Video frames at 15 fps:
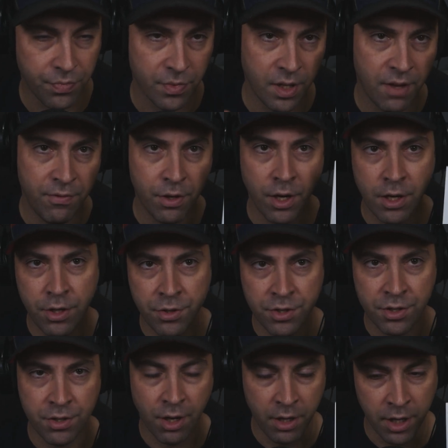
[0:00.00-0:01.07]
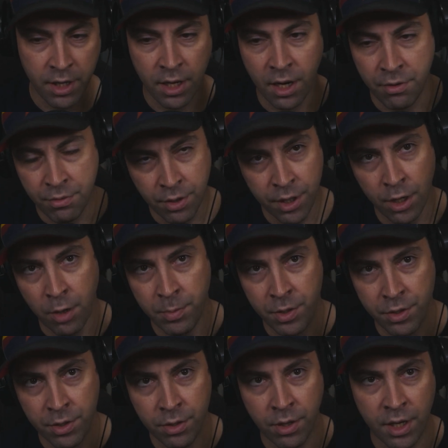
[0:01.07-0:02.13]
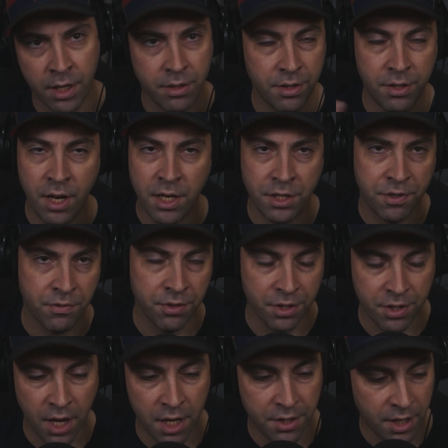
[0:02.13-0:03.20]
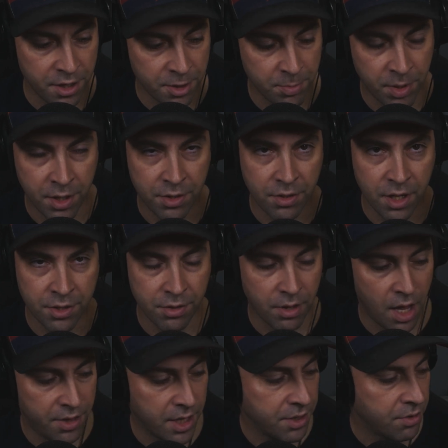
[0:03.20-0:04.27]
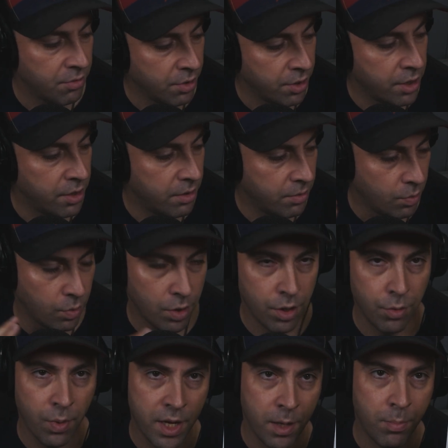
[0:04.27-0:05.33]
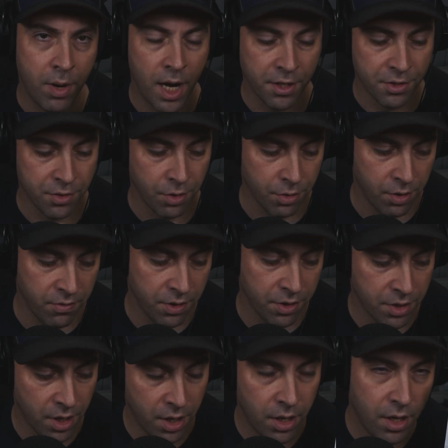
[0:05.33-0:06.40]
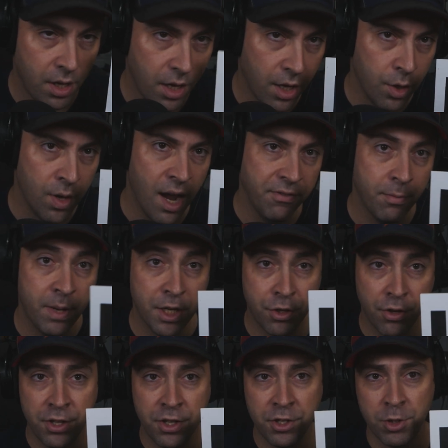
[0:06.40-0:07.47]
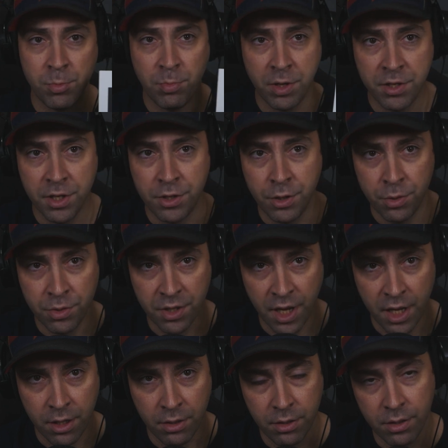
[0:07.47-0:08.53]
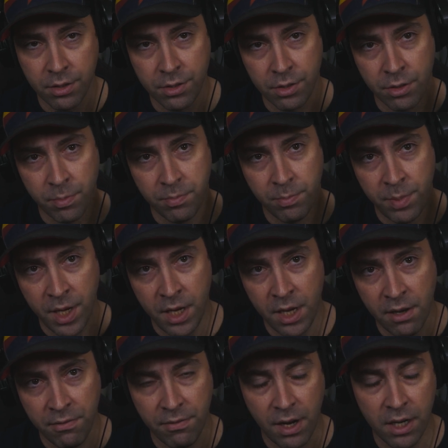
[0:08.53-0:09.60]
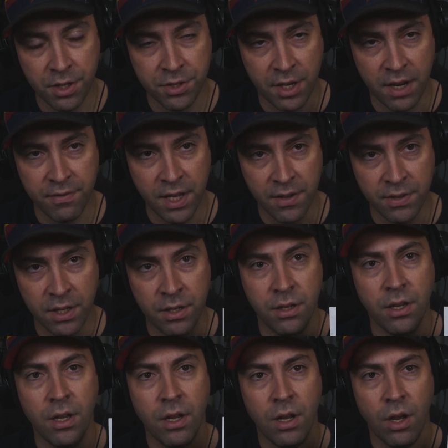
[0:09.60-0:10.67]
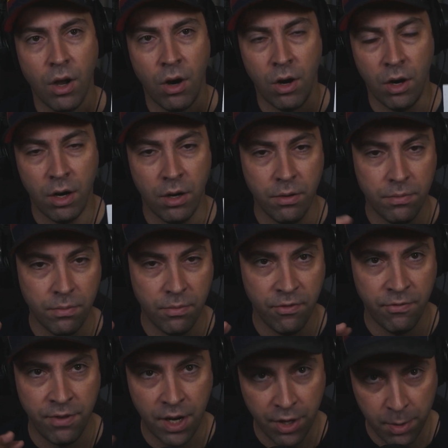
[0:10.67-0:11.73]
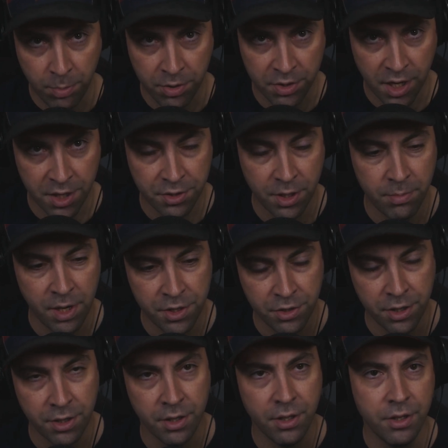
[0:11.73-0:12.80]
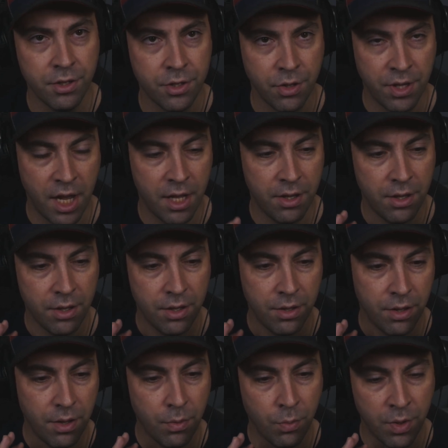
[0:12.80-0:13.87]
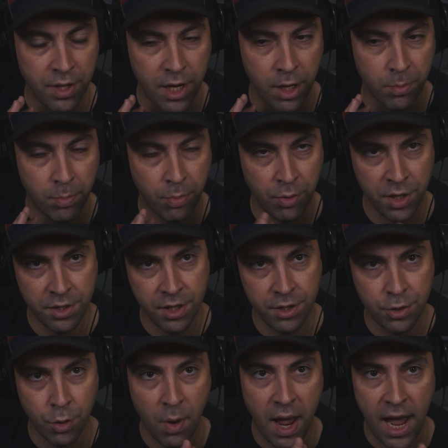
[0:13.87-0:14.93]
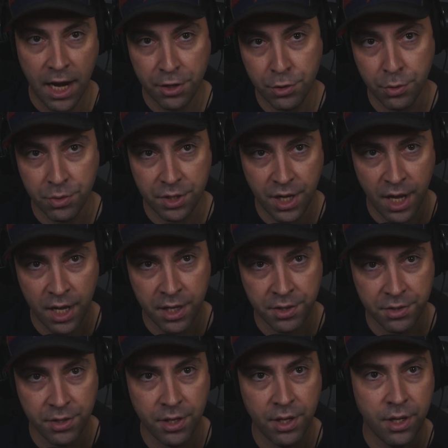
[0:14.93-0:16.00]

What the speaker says: if you're going to use this target, and I really hope you do, and not just for this contest, but I think it's a really good way to practice holdovers. You have to make sure that this is printed to scale. So the PDF files that I've given are very precisely measured so that when they are printed to actual size,